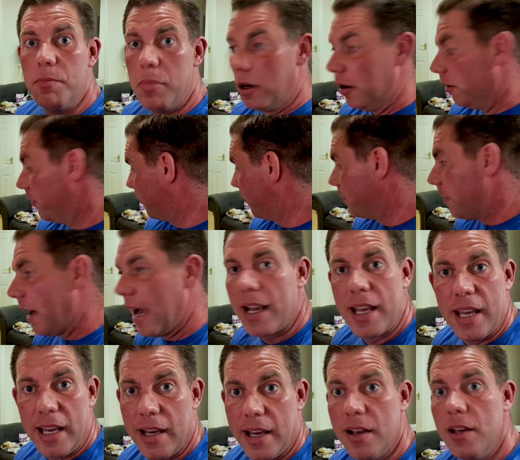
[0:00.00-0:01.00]
puff back
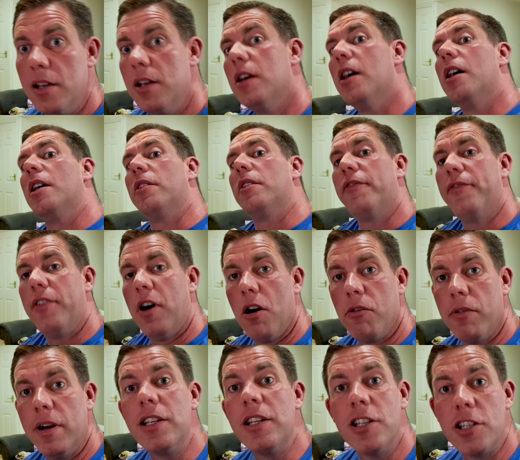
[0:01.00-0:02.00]
here at the far
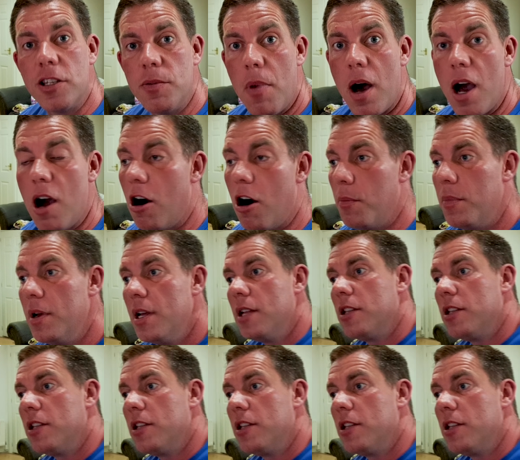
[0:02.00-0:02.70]
reaches of my arm.